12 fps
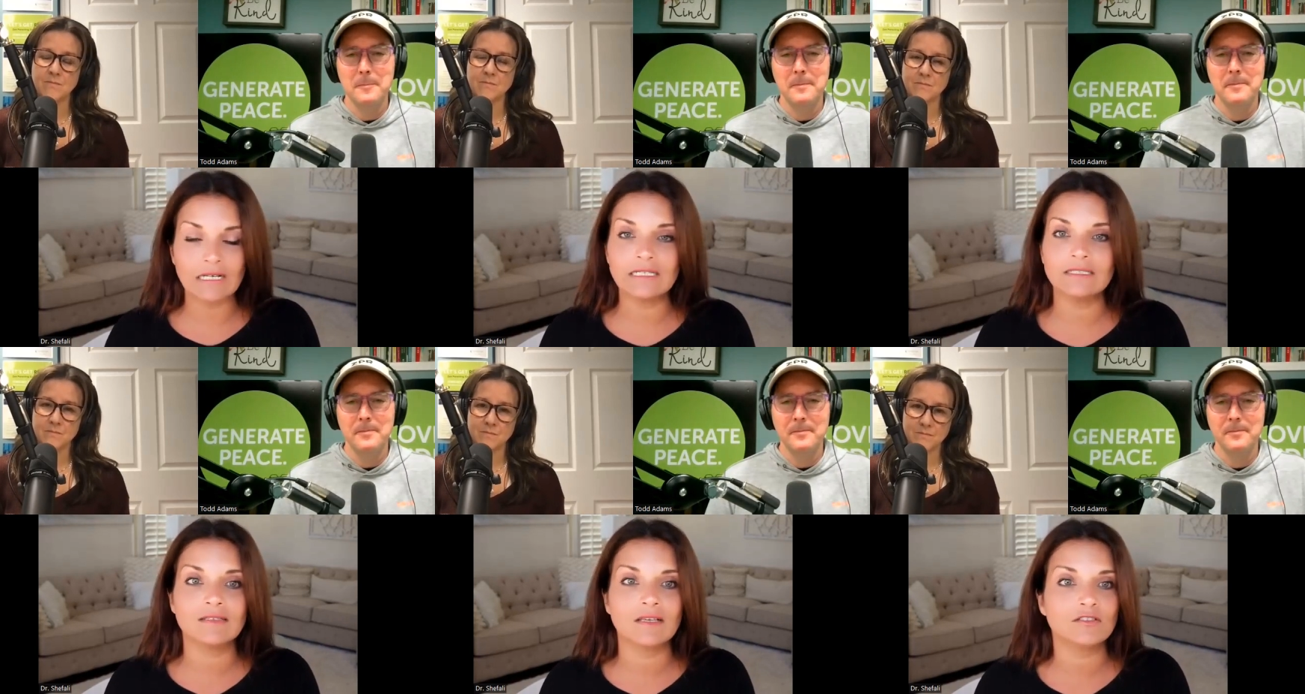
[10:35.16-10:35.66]

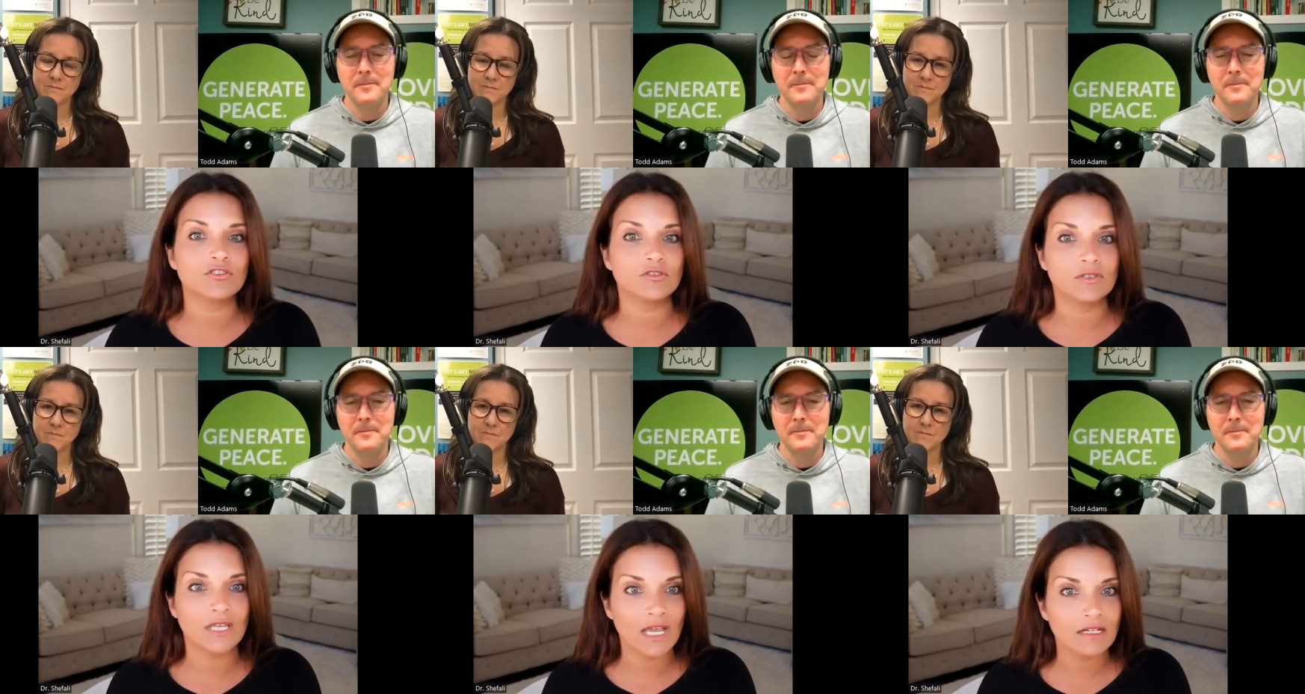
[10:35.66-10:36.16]
Speaker 1: leads us to
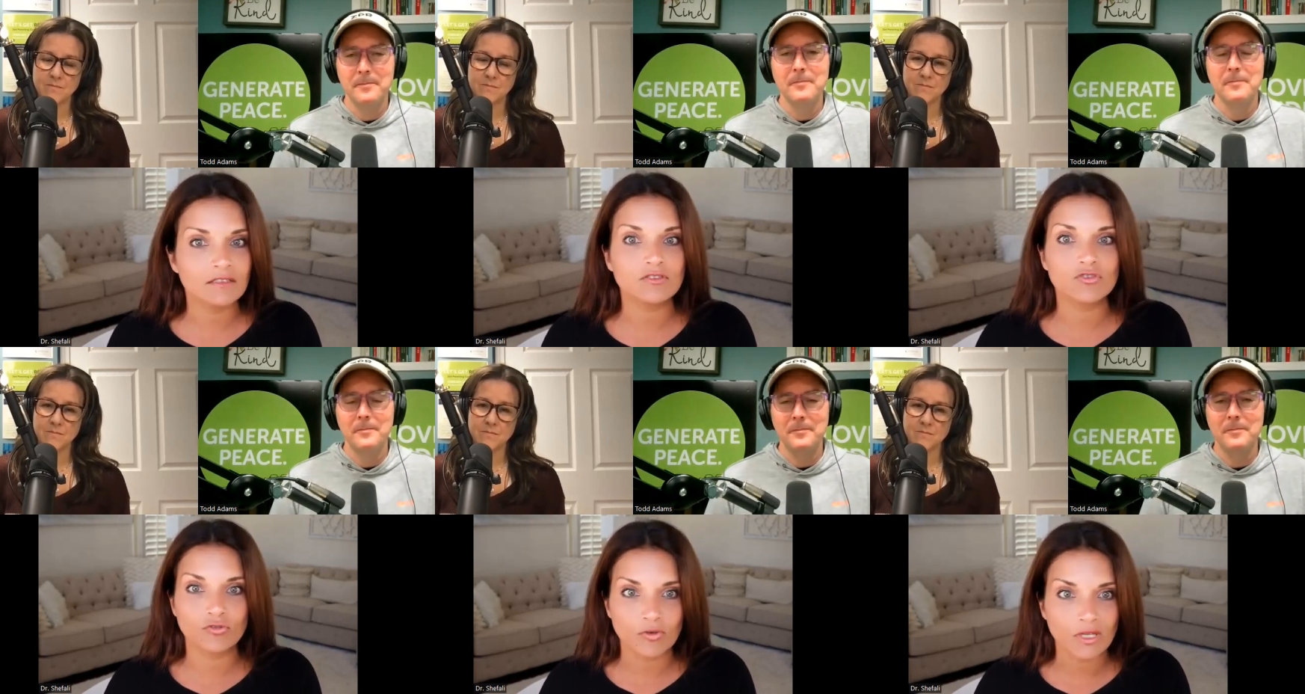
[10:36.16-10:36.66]
yell
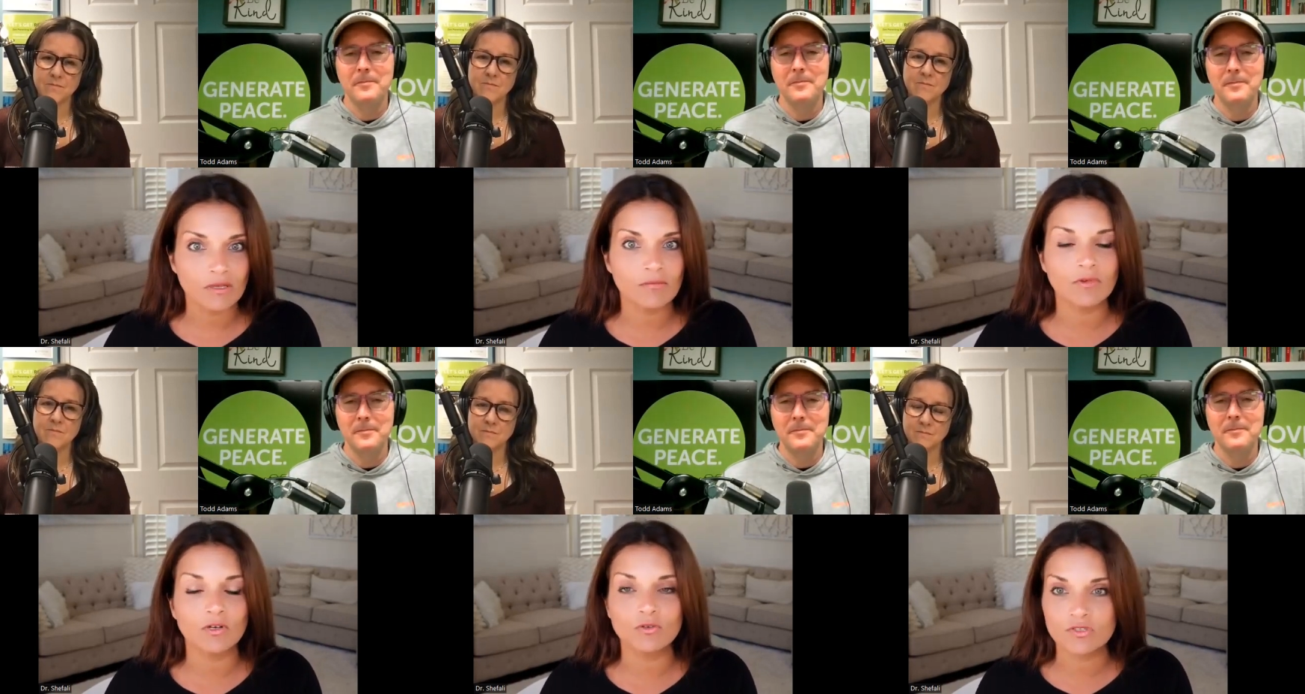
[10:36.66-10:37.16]

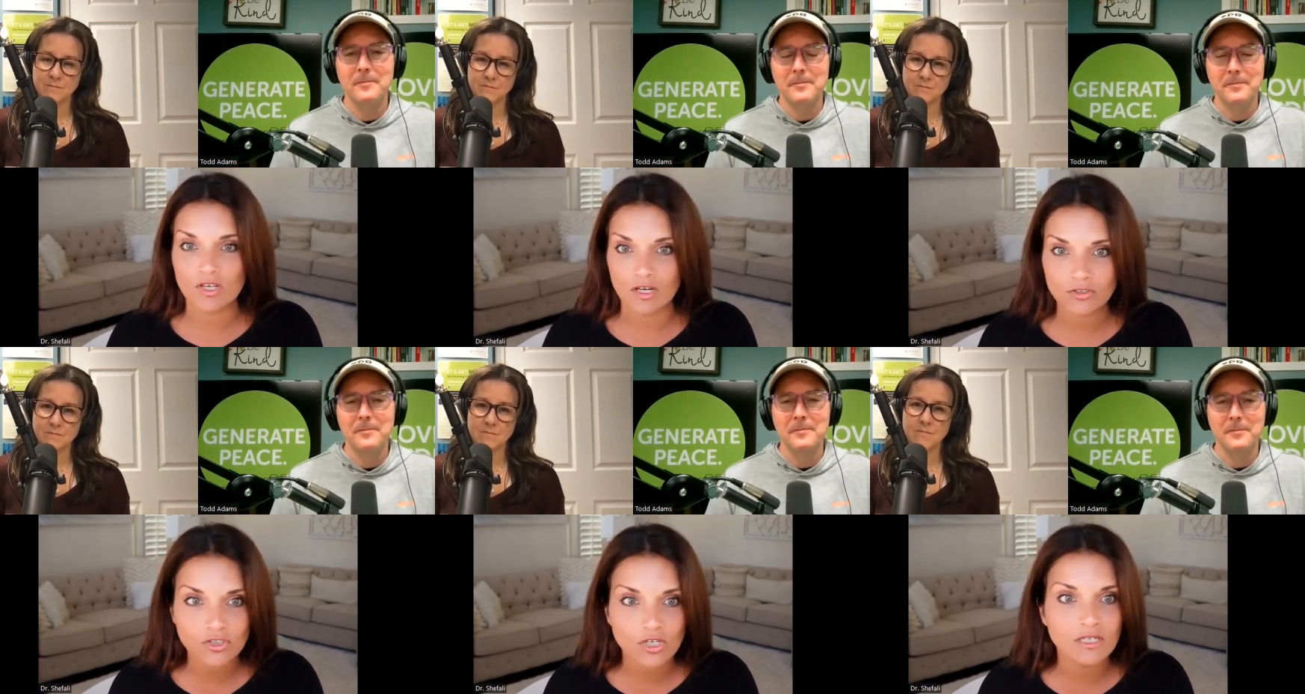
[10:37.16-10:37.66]
scream lose
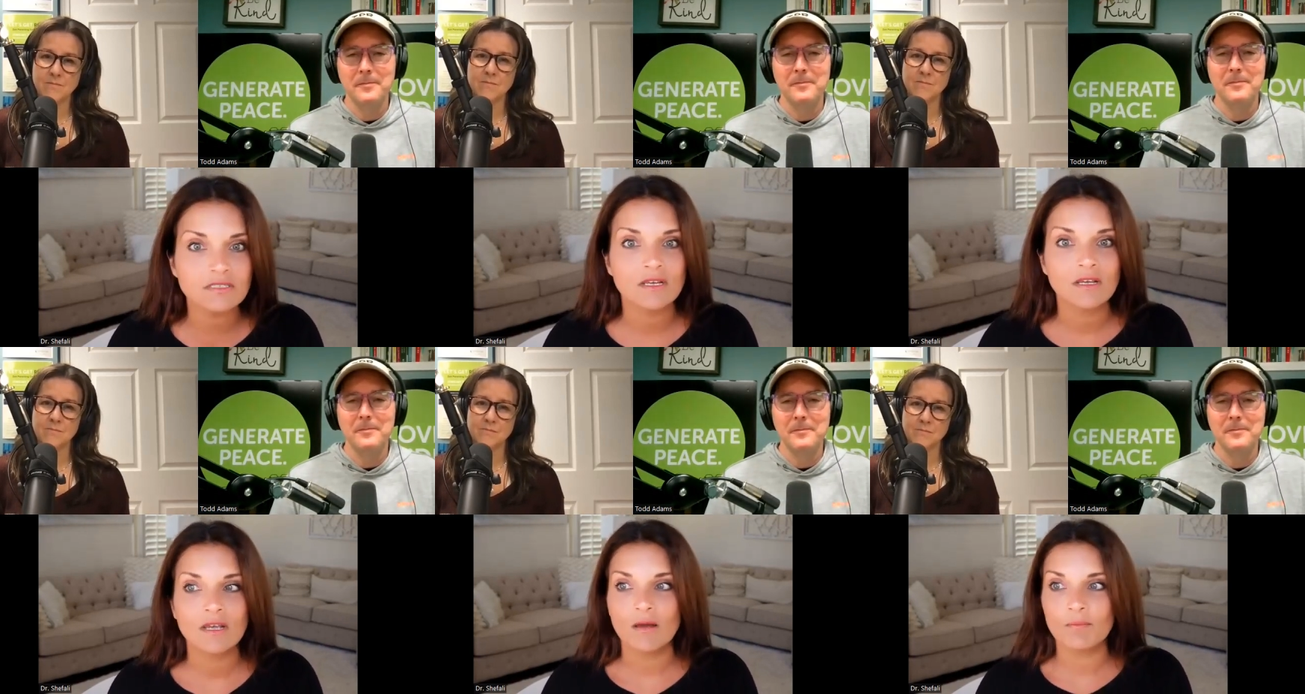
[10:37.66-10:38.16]
our shit
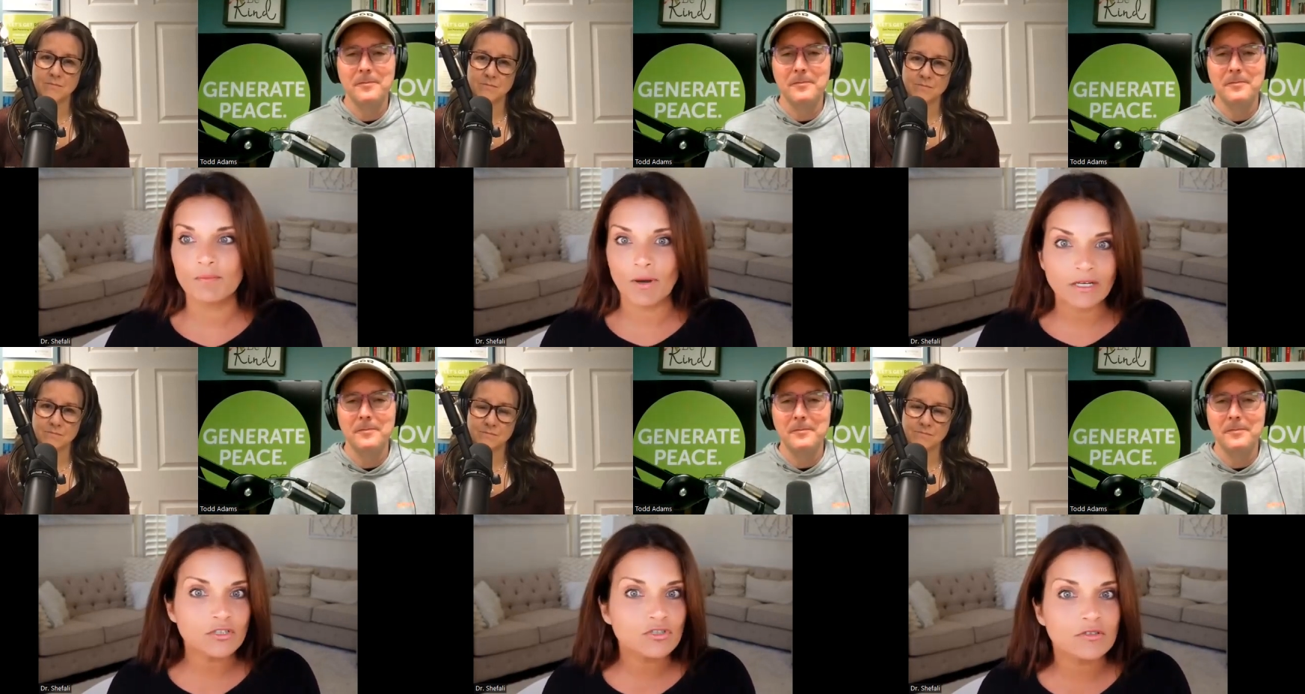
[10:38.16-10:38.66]

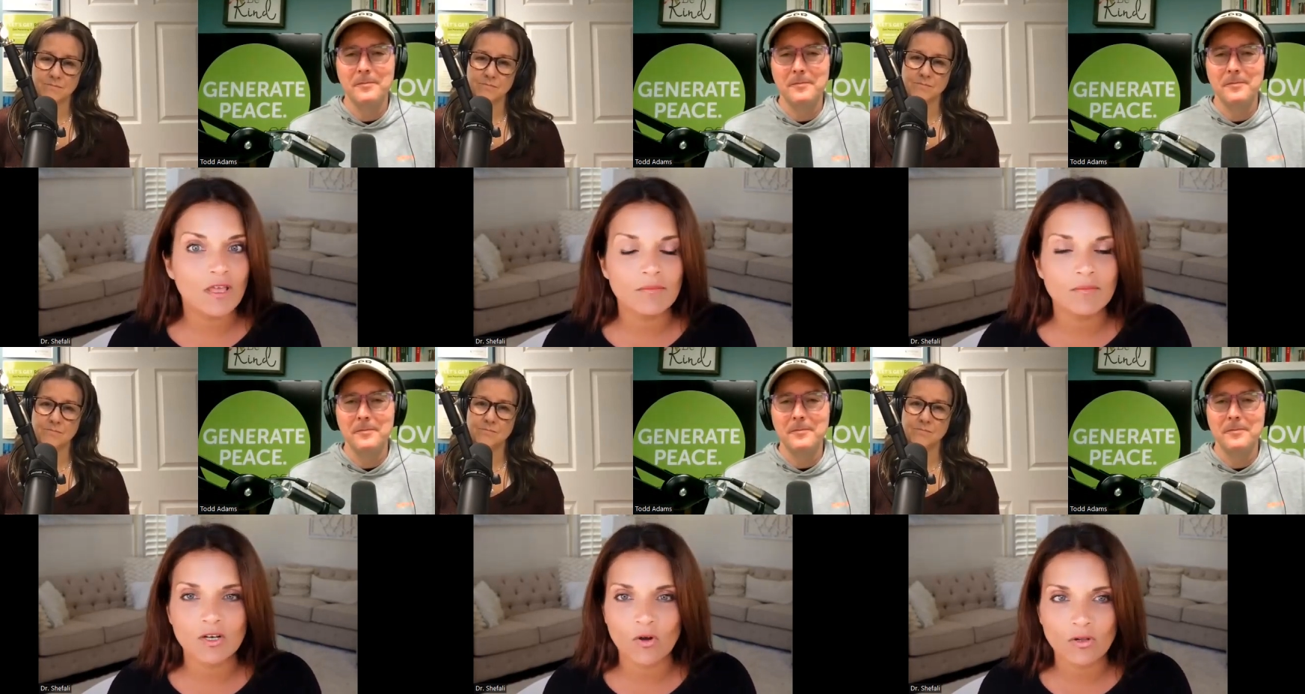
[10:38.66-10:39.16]
punish
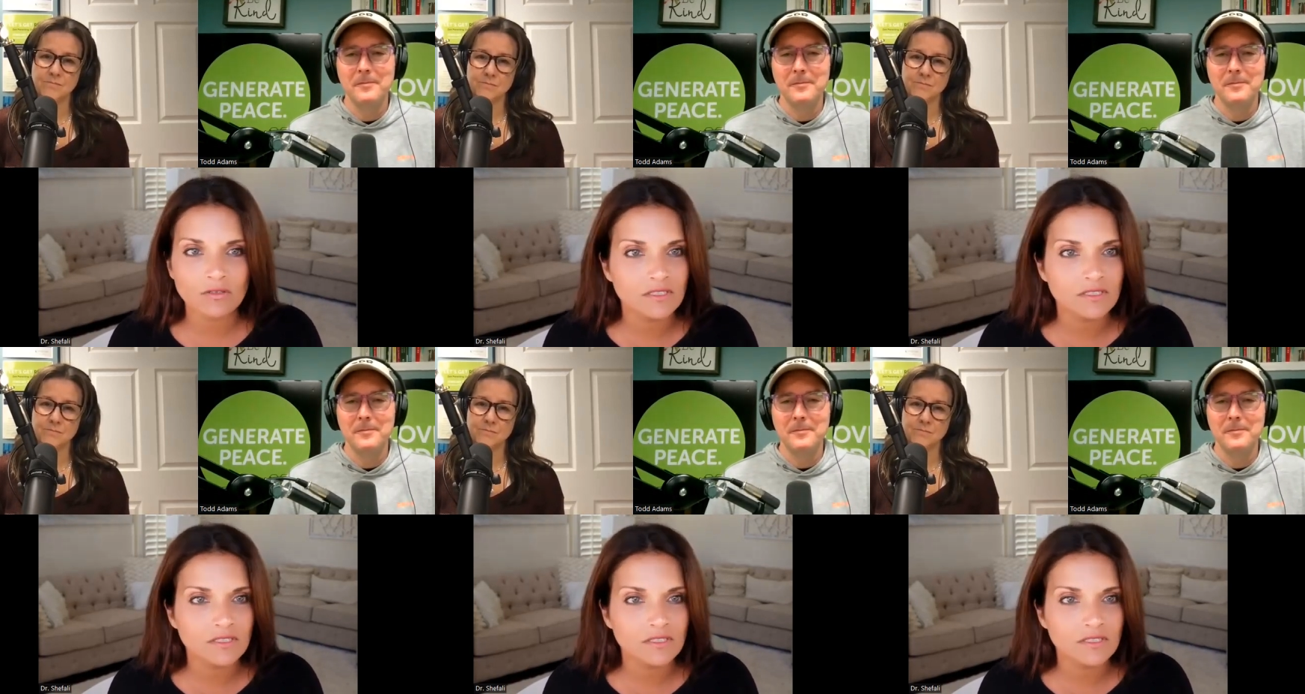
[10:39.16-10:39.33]
them in all